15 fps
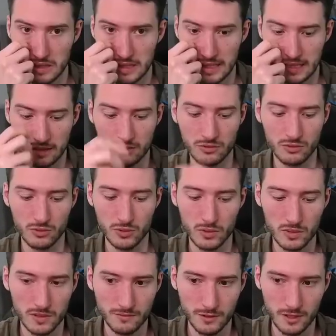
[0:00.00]
and
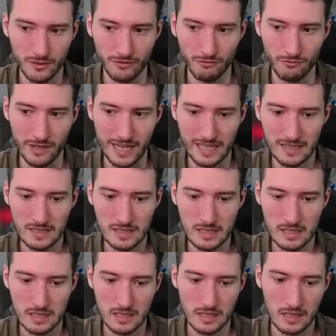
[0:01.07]
Gruul would have
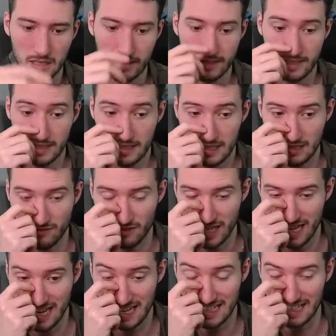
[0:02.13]
went if I
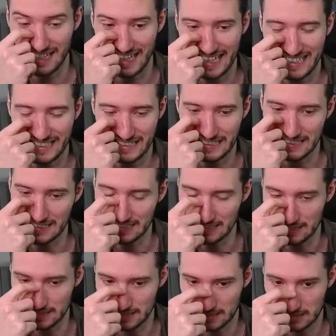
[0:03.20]
had Lightning
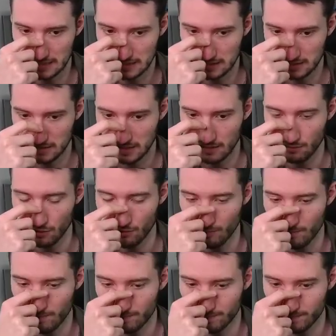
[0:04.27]
Helix. I would have
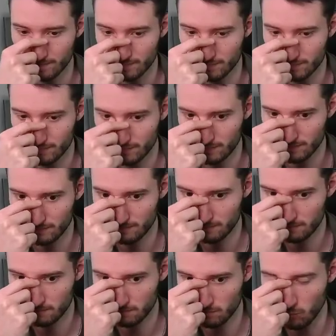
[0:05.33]

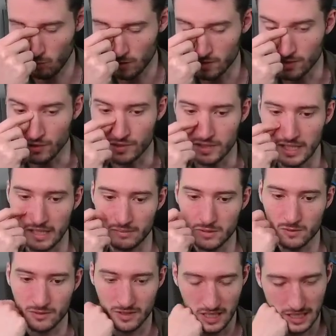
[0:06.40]
won those games
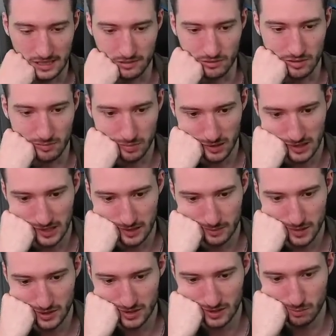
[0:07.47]
with the high noon in play
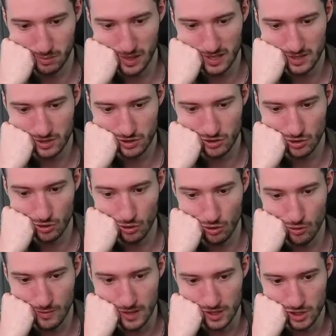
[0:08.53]
because it buys so
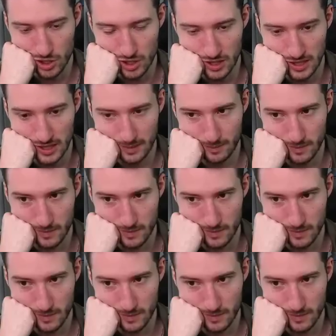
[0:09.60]
much time.